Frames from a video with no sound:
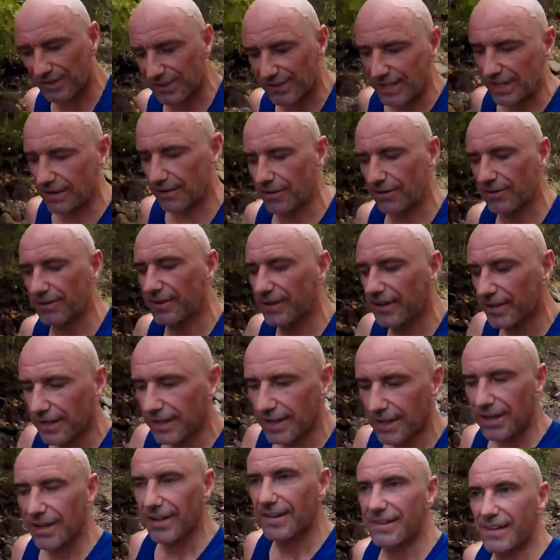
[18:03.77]
there on
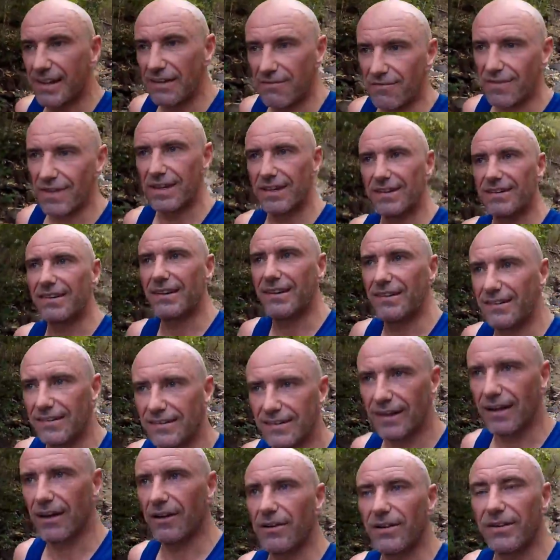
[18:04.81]
St Vincent.
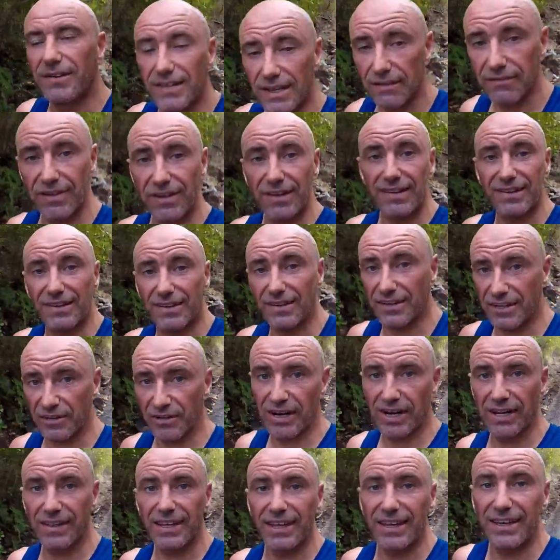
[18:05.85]
So St Vincent and the
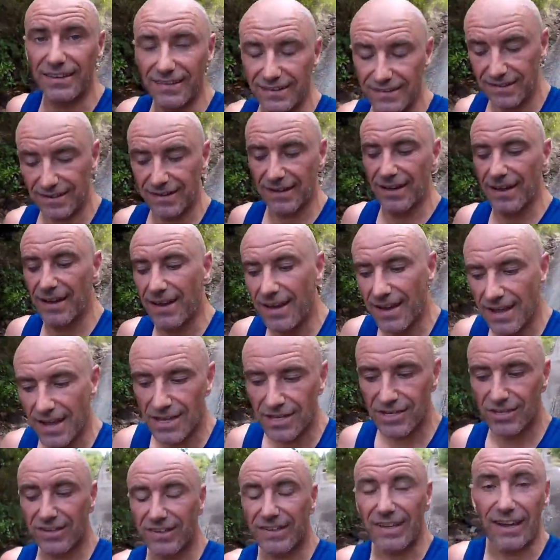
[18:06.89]
Grenadines
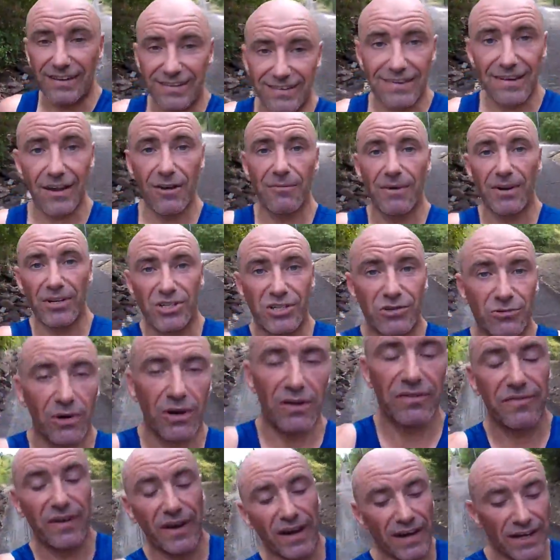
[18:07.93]
just has so much to
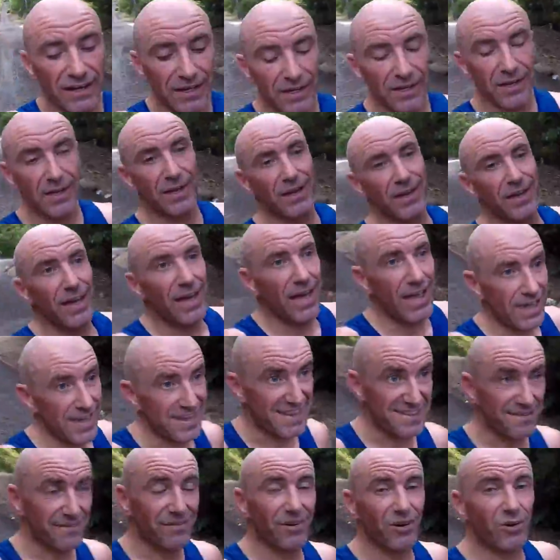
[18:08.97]
offer. It's
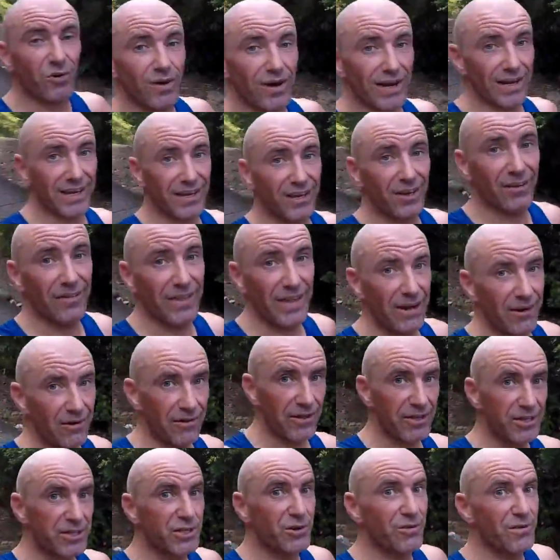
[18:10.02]
not quite got there on the
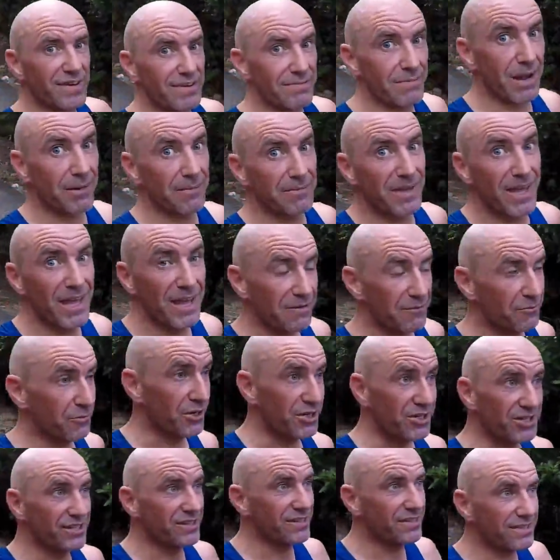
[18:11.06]
tourist map yet, which
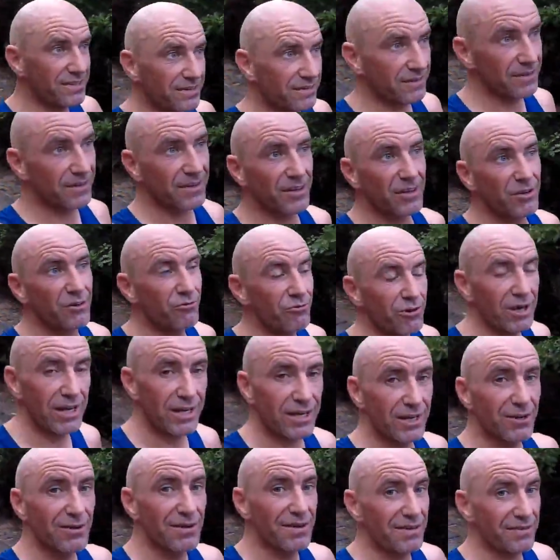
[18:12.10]
is great
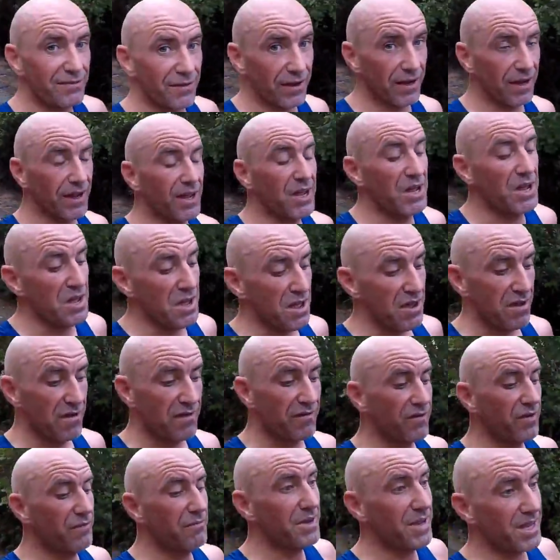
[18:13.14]
news for
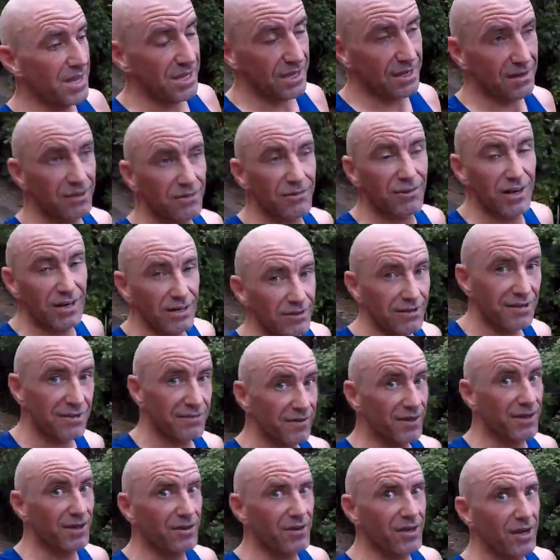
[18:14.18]
me and great news for
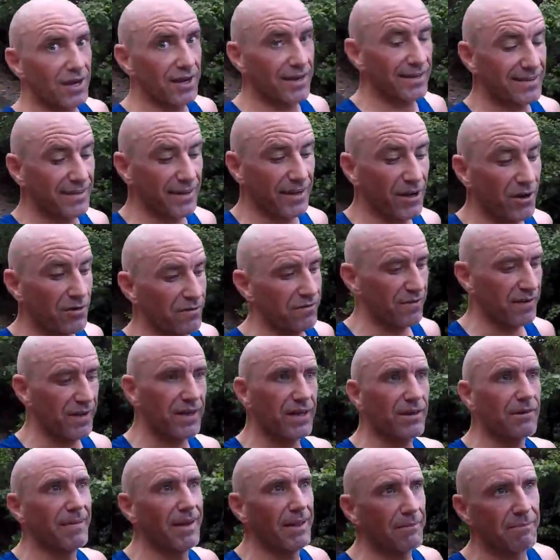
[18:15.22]
you guys that are hopefully going to
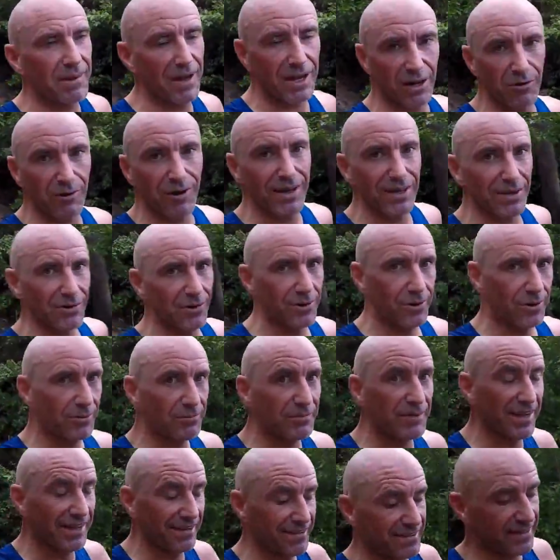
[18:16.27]
make Bequia your
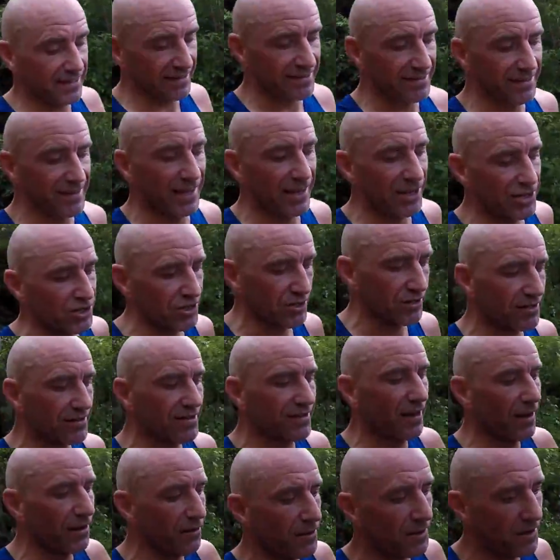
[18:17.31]
next destination.
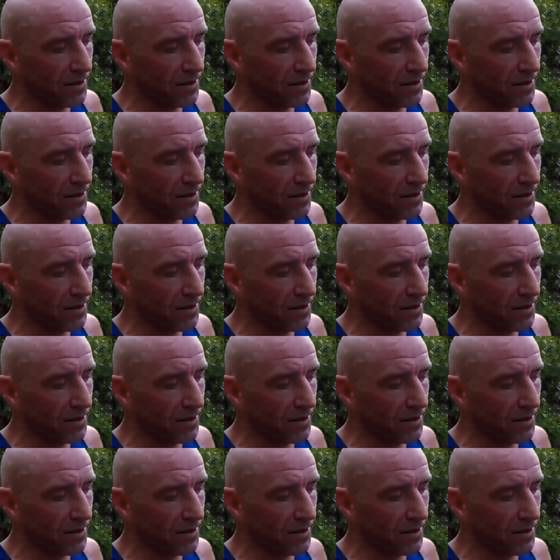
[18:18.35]
So